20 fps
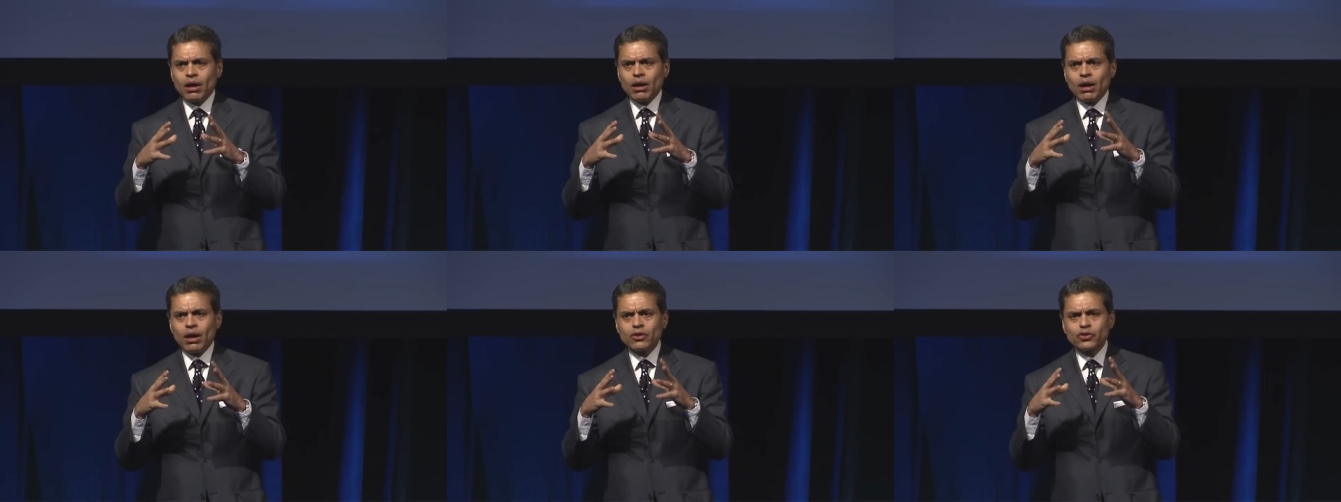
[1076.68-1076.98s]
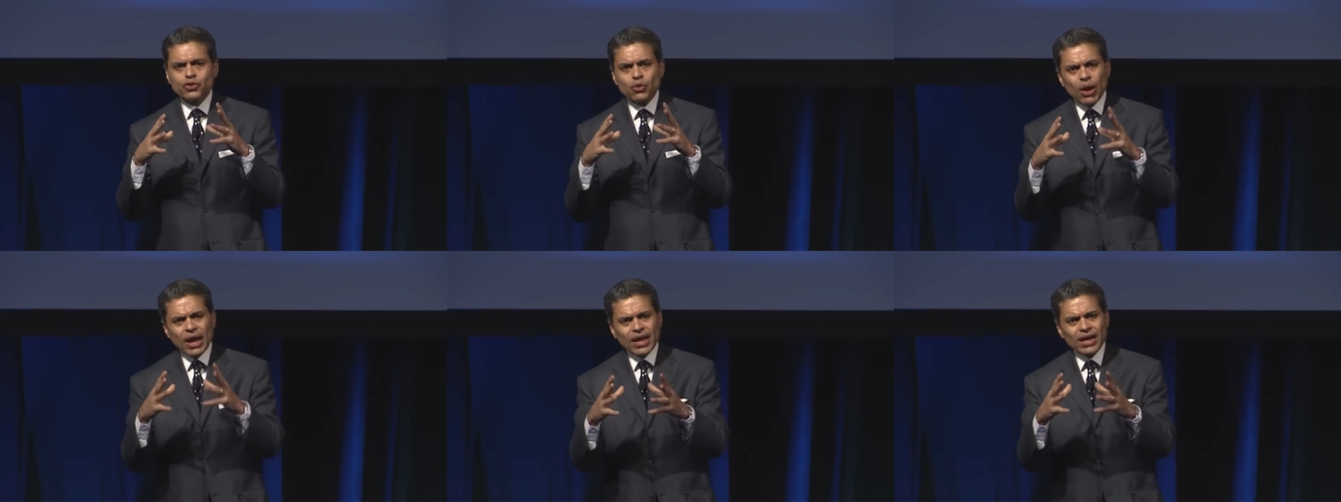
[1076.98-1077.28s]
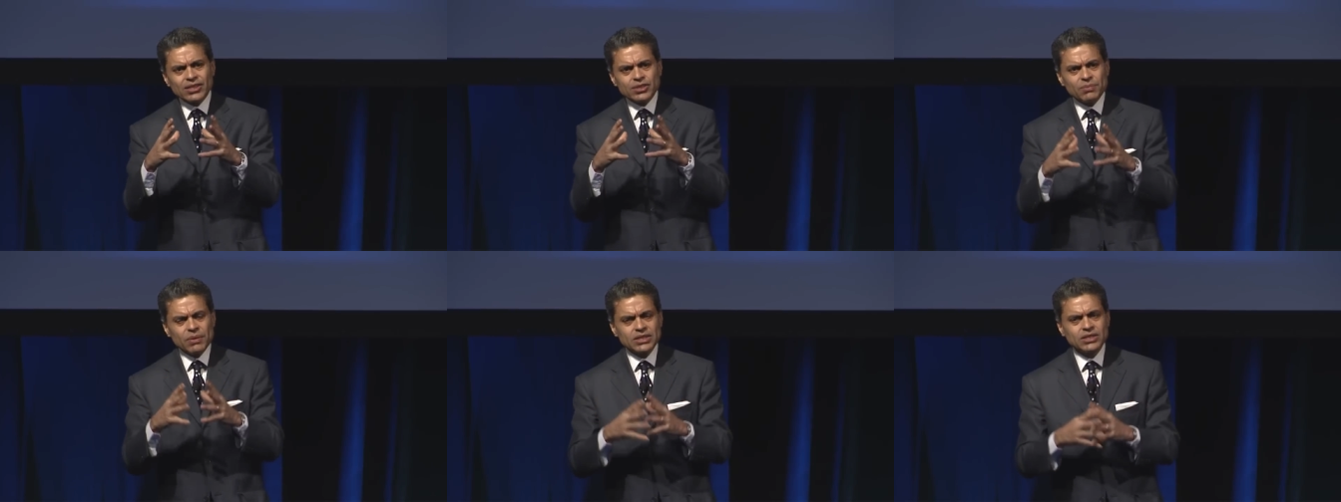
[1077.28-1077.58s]
And so I
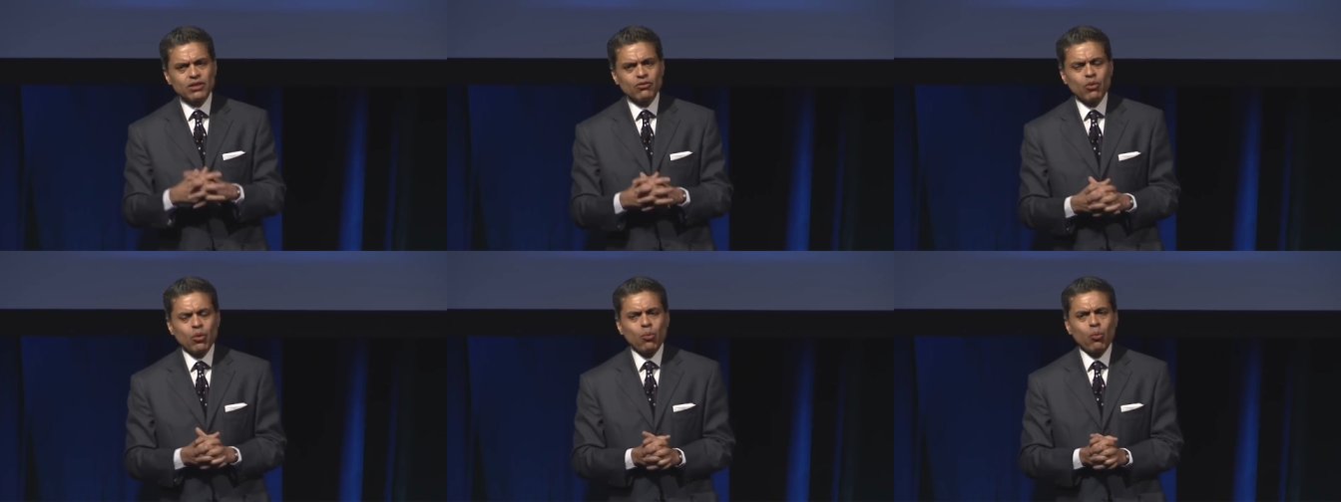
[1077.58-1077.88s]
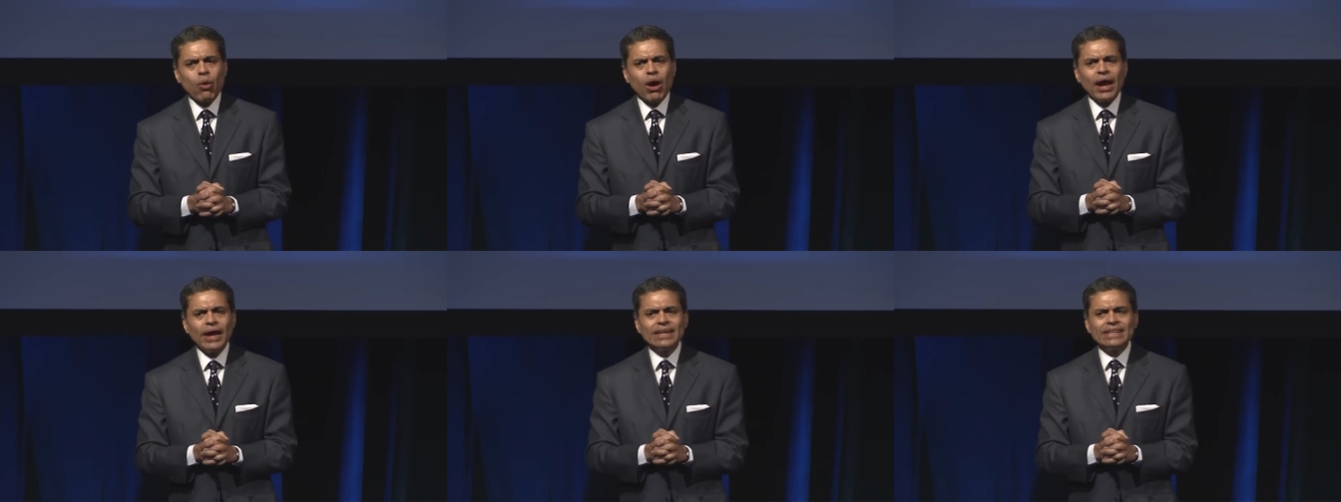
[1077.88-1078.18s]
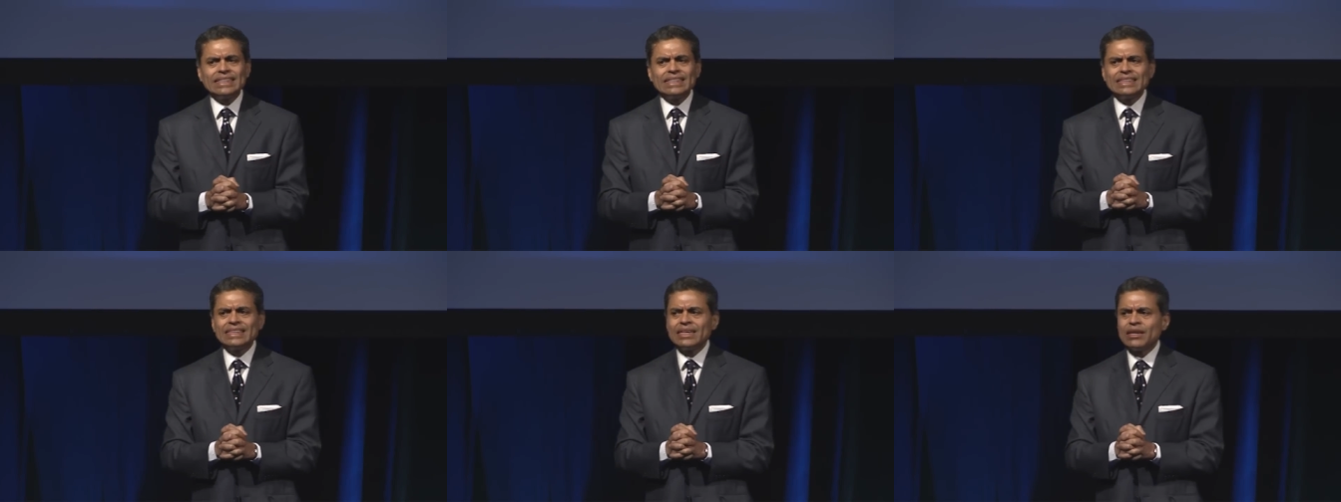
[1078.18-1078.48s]
asked myself, well, why
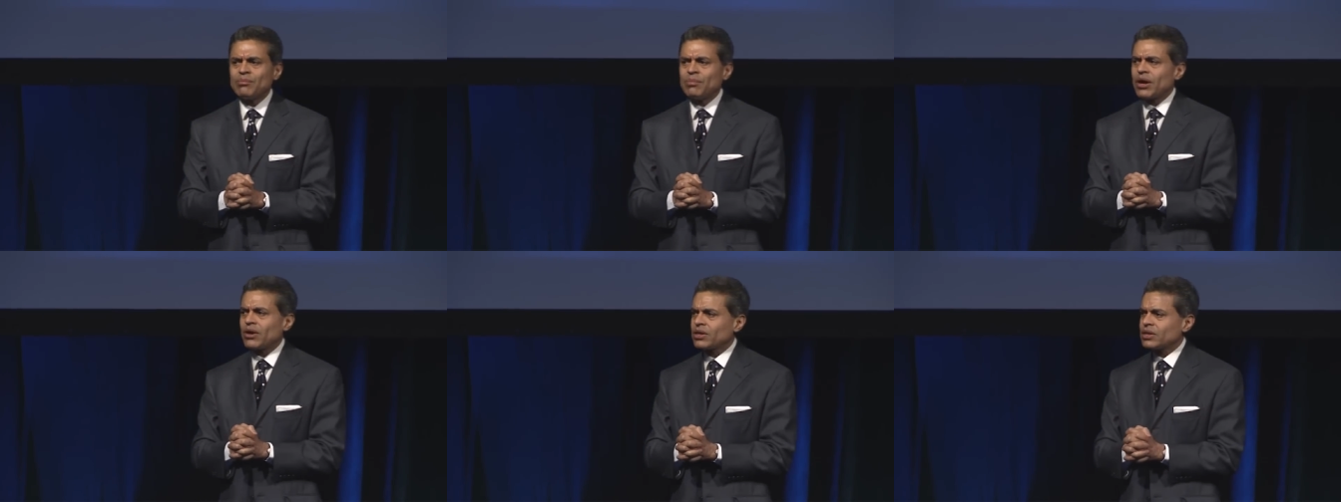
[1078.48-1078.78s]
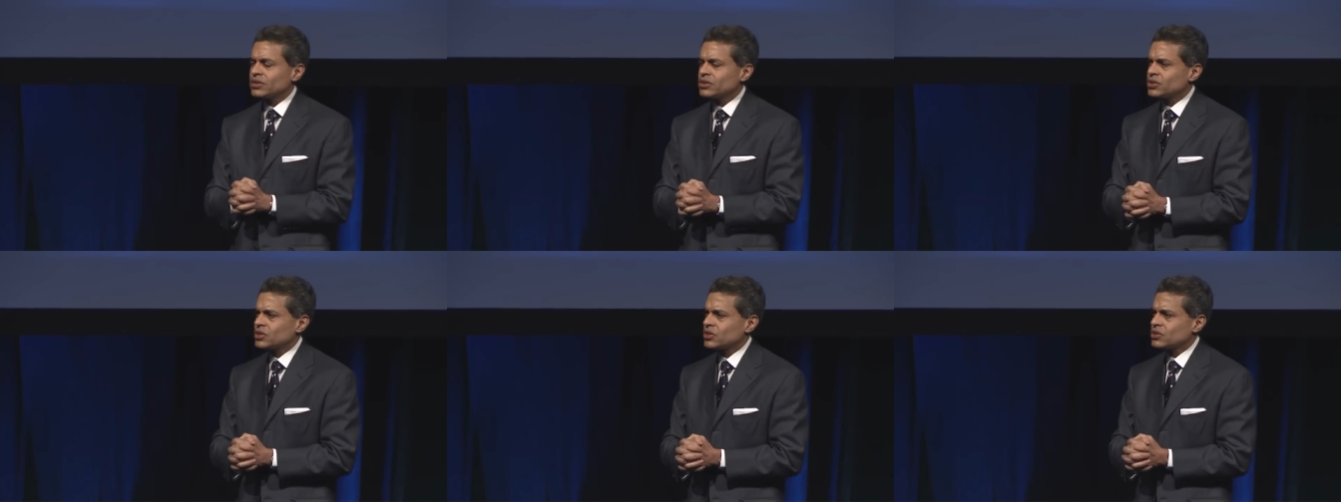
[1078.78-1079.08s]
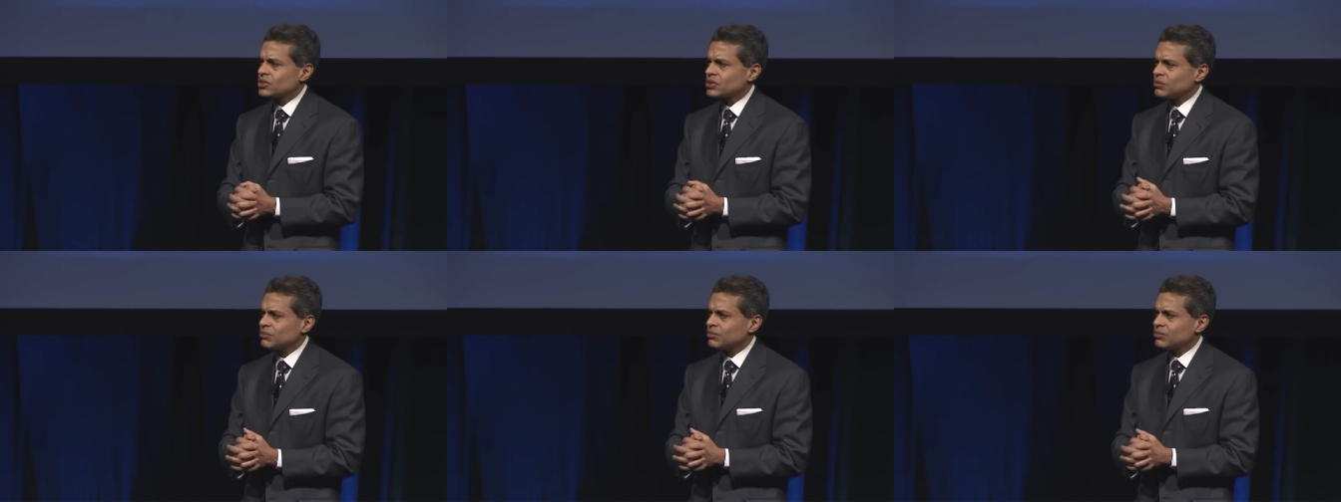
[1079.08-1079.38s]
did the American
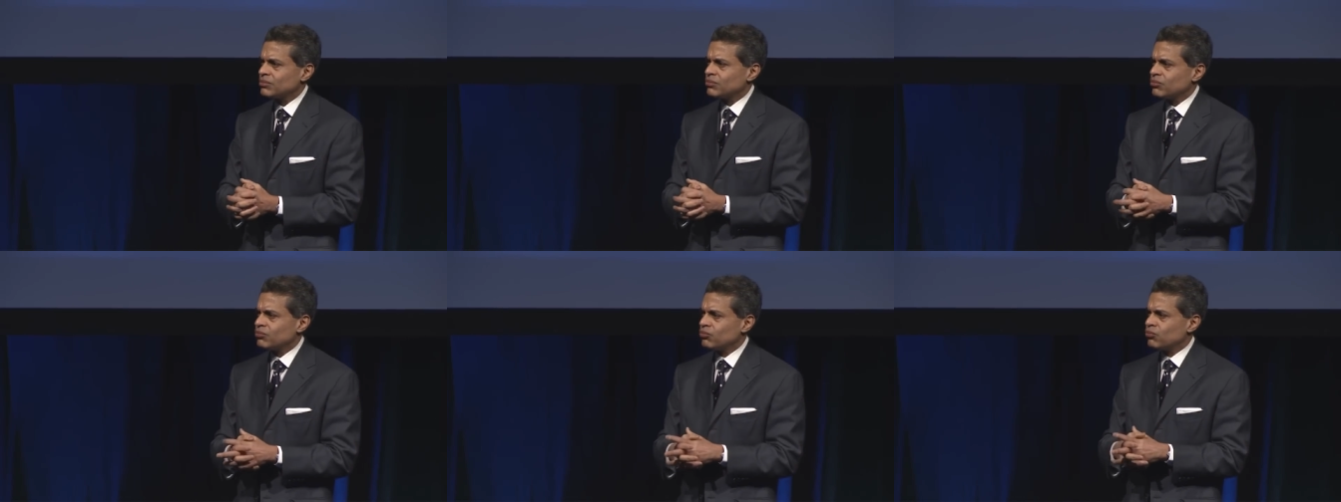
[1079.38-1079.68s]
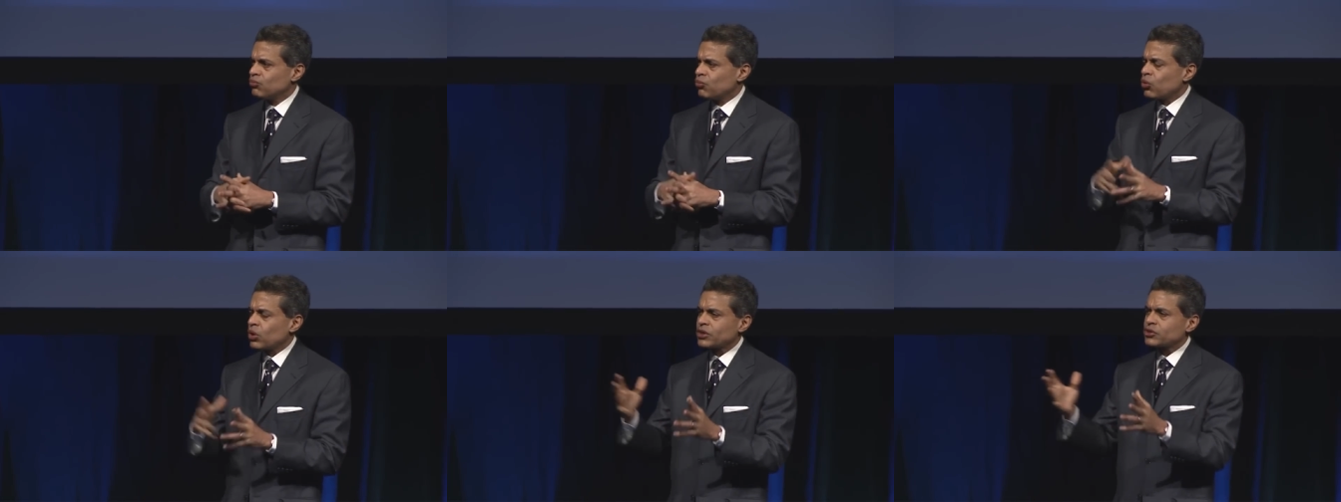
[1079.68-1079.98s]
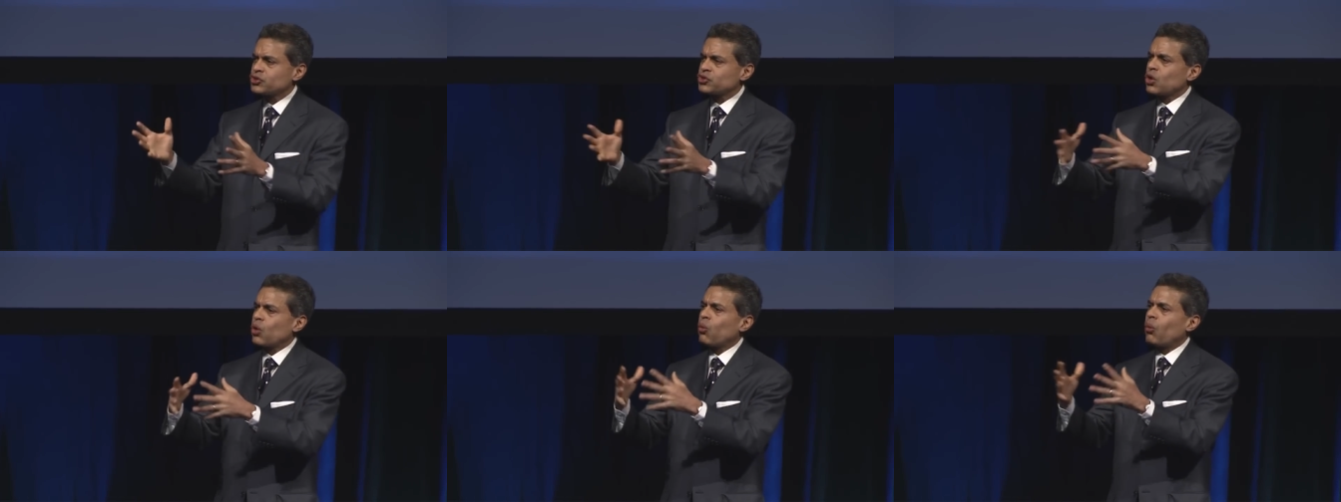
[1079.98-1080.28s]
system work
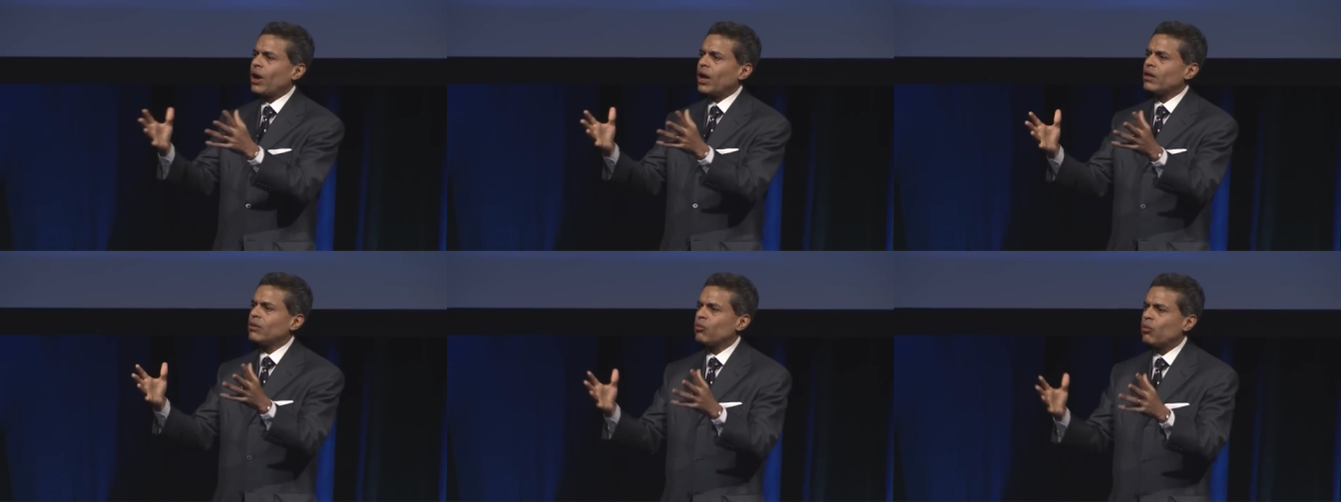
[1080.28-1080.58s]
so well?